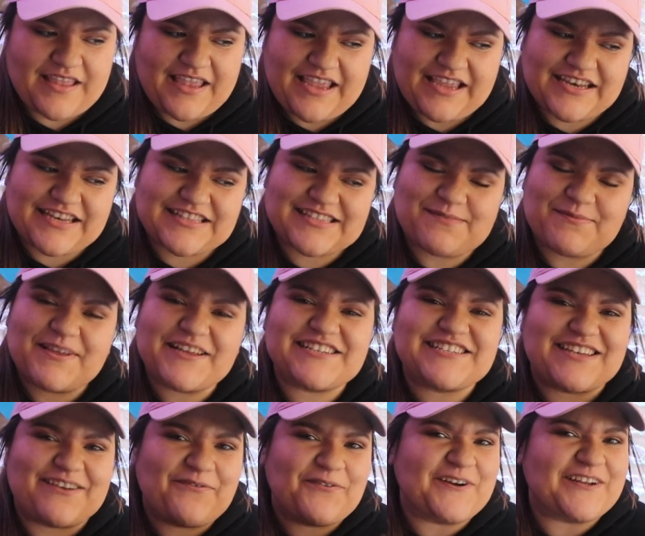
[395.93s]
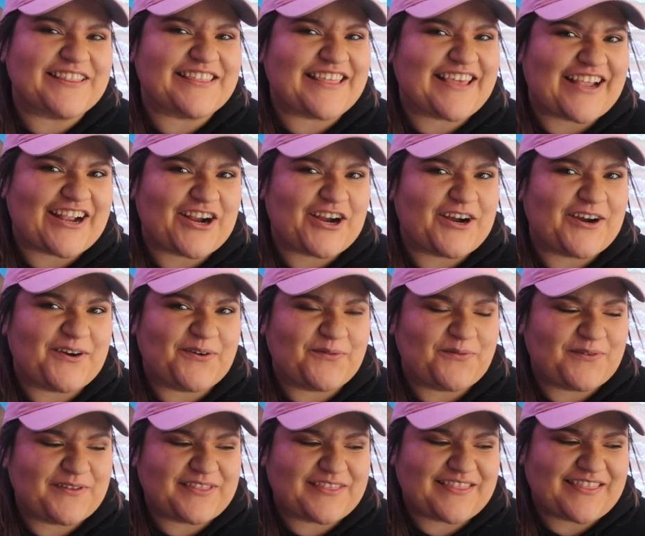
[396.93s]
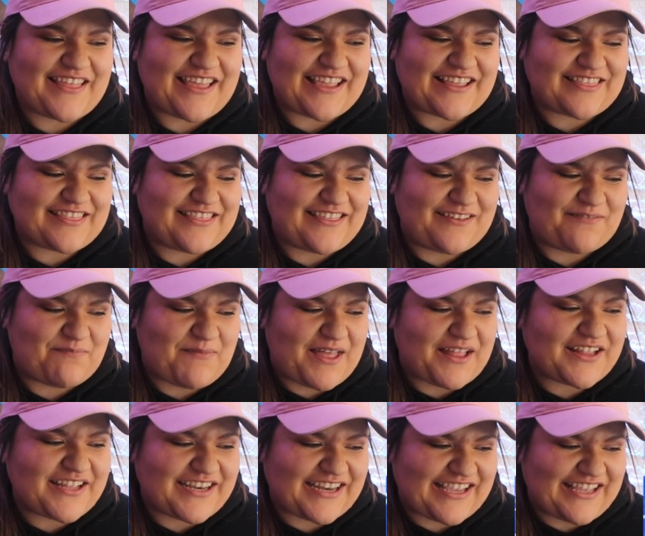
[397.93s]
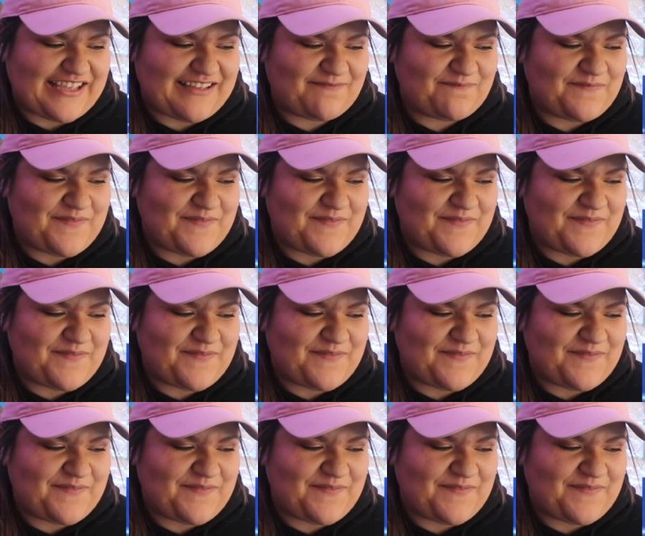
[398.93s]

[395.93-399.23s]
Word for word: He had something different there with like the melody.